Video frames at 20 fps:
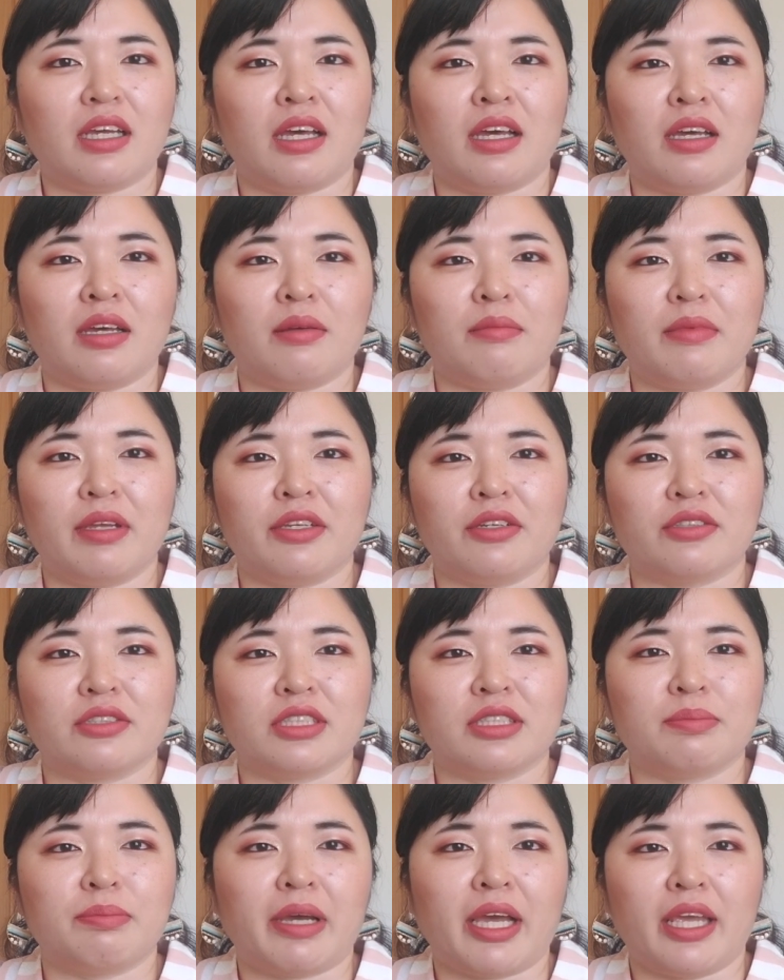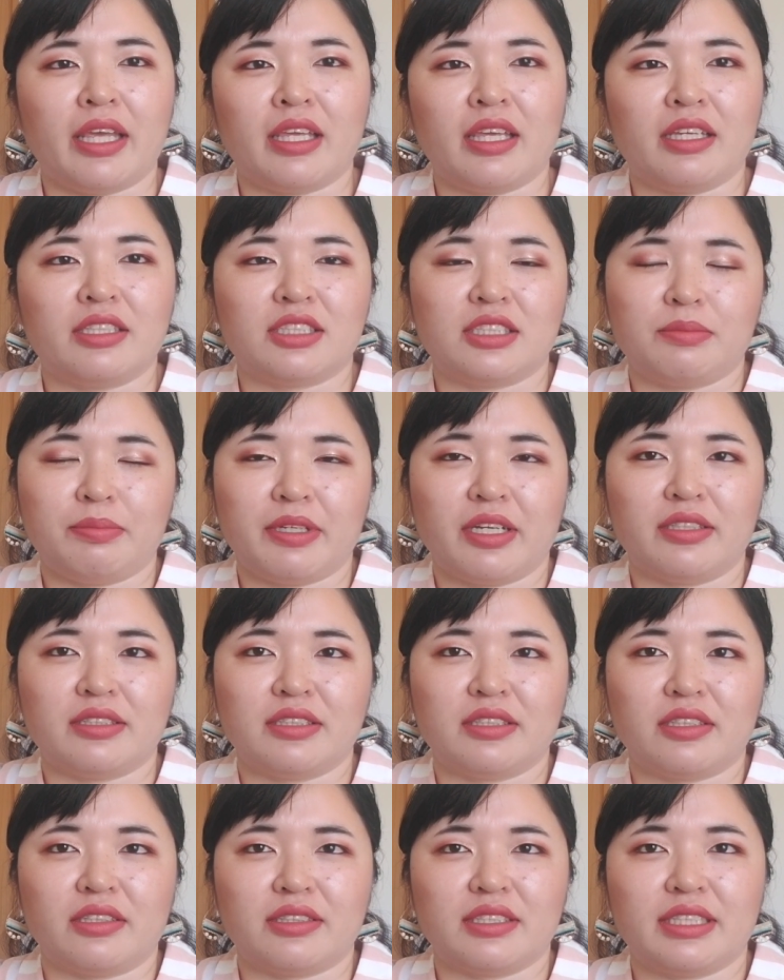and you're just buying it just because
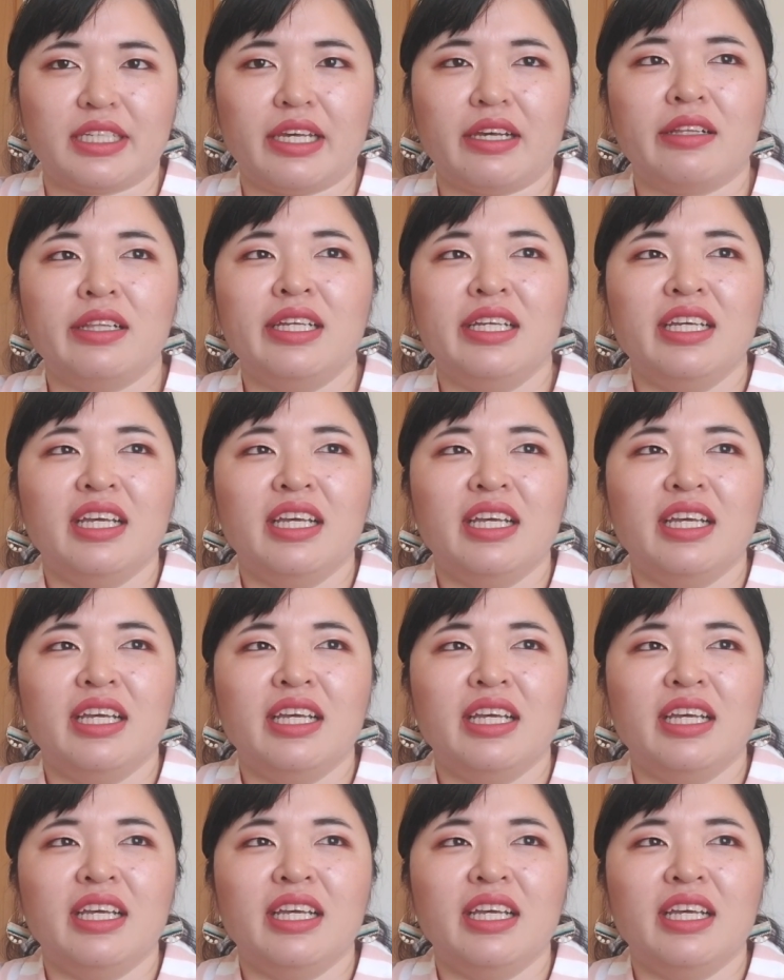it's on sale.